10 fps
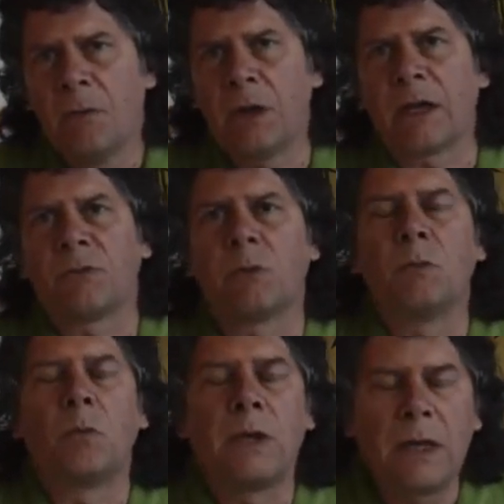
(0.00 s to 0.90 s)
Because
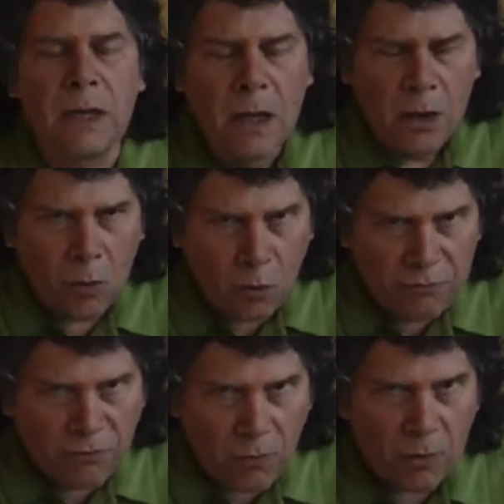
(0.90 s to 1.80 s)
when we go
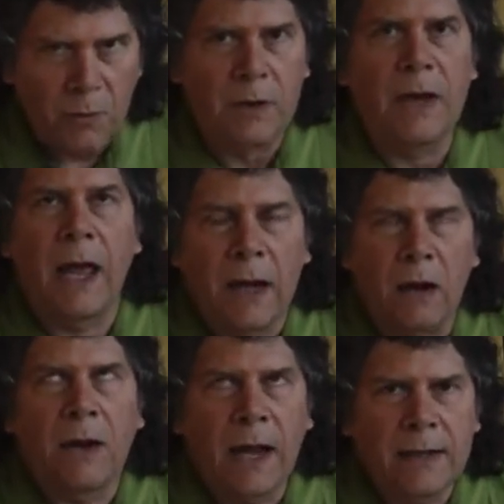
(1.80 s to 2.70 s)
forward and
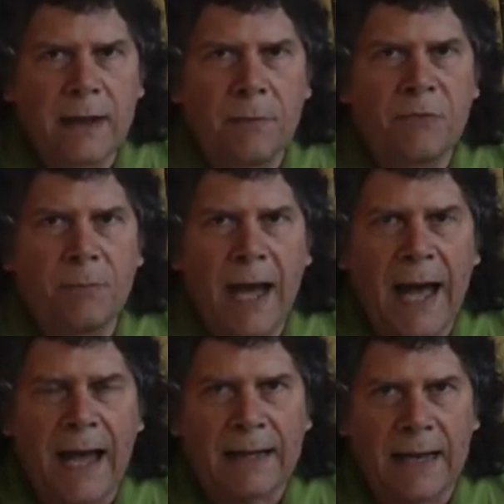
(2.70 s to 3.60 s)
our head comes
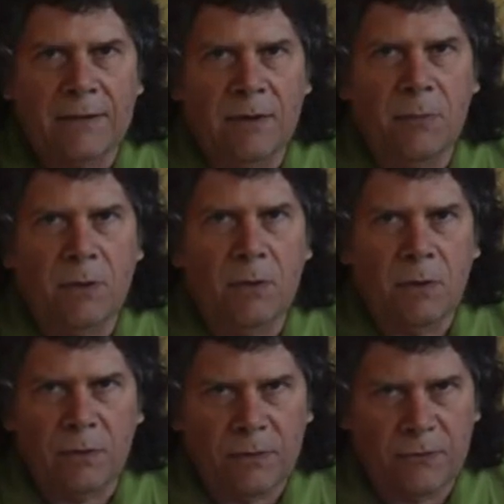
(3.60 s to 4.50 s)
back, that
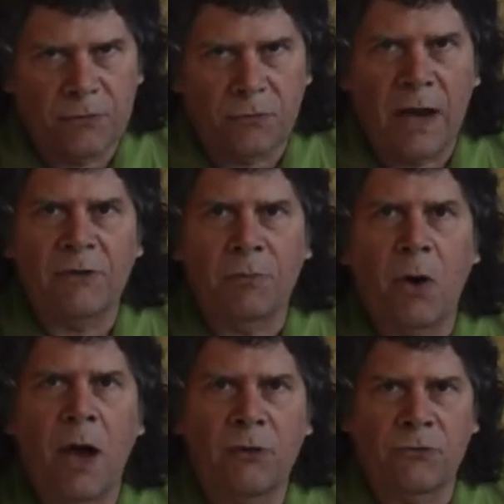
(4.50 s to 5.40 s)
typical stress
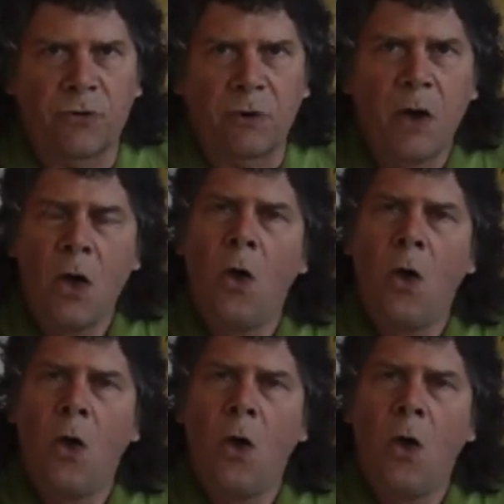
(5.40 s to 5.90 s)
posture,